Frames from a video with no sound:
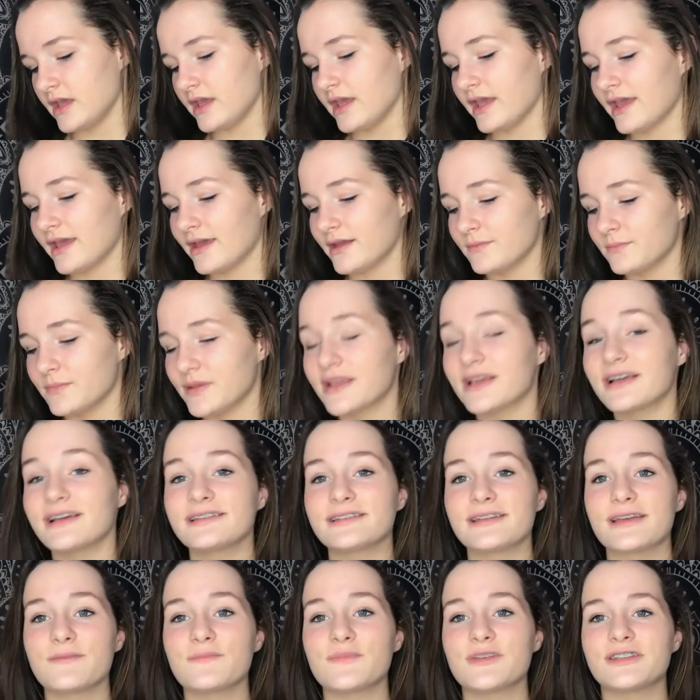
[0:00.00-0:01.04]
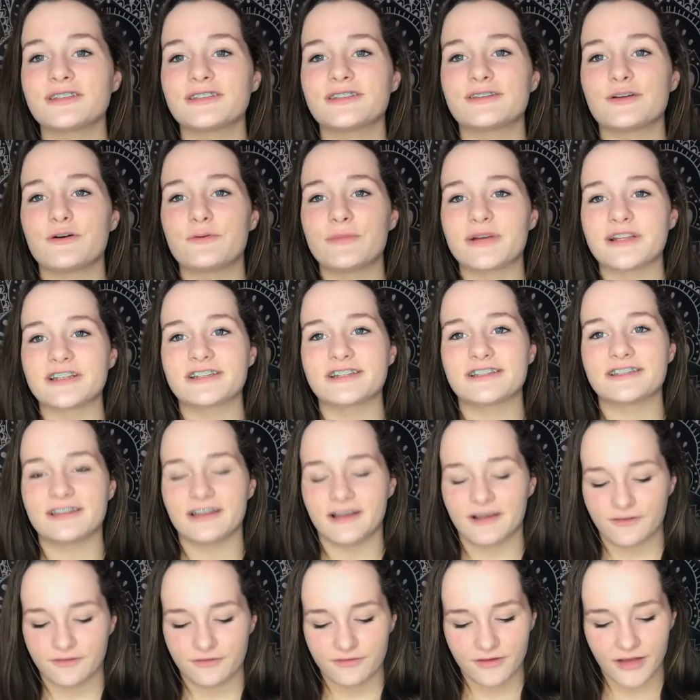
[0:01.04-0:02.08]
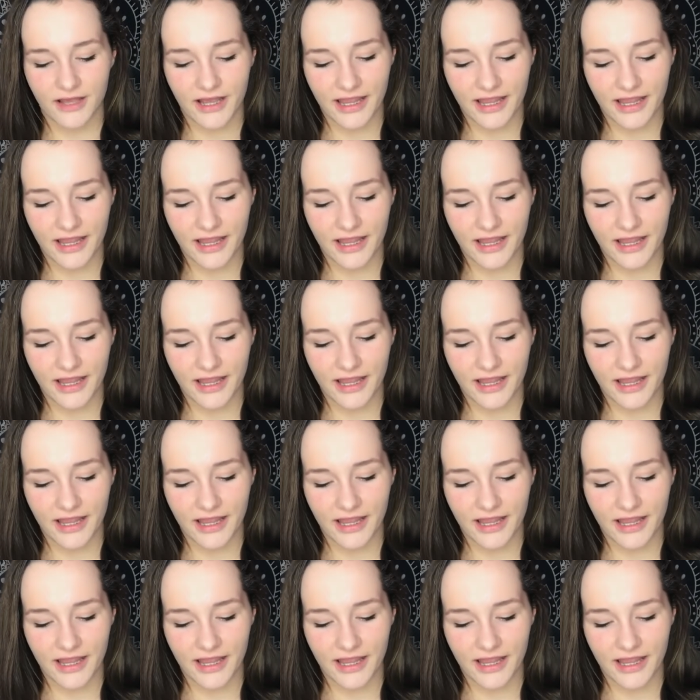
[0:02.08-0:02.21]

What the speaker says: And because I'm in so much stuff,